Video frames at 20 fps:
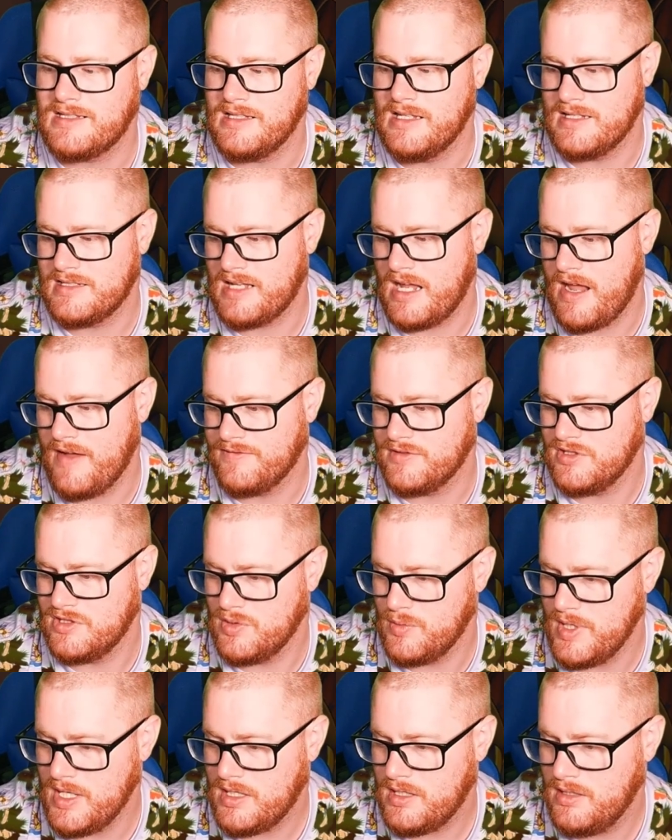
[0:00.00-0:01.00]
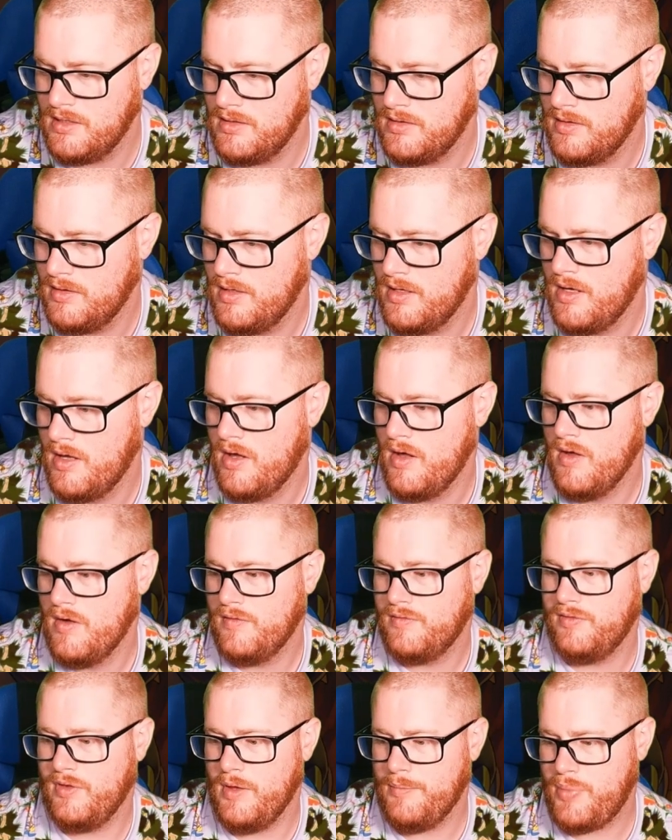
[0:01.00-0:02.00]
less I have to tweak.
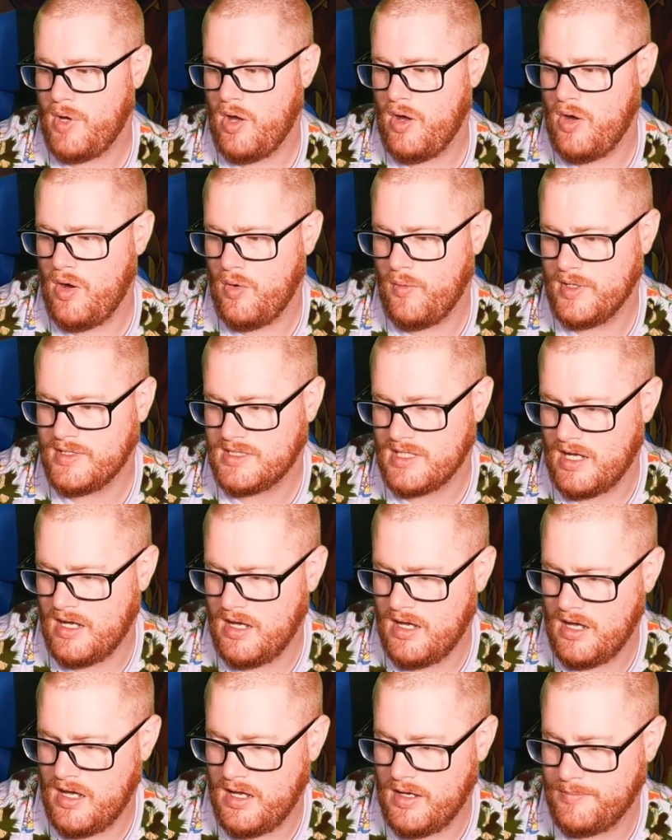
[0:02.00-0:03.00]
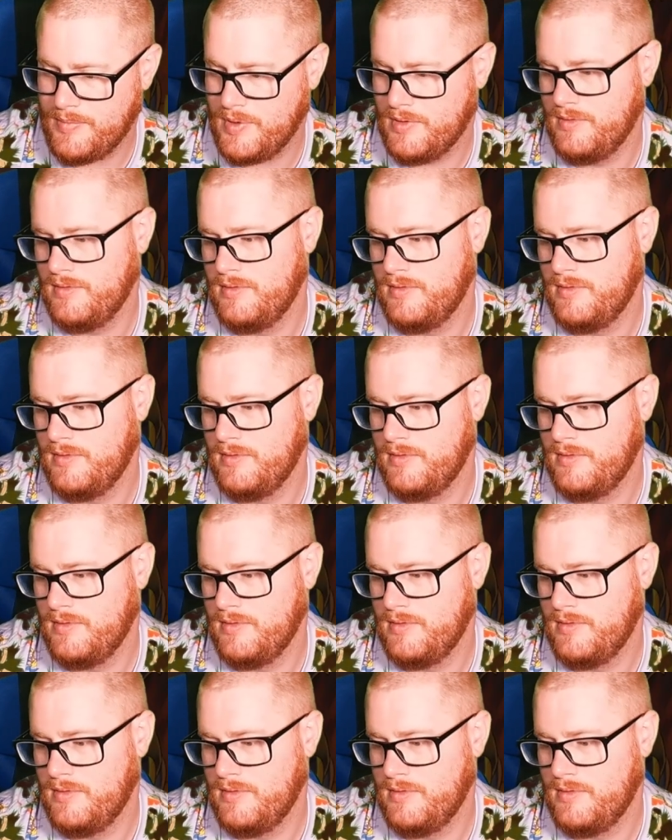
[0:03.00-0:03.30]
Flippo, what's up?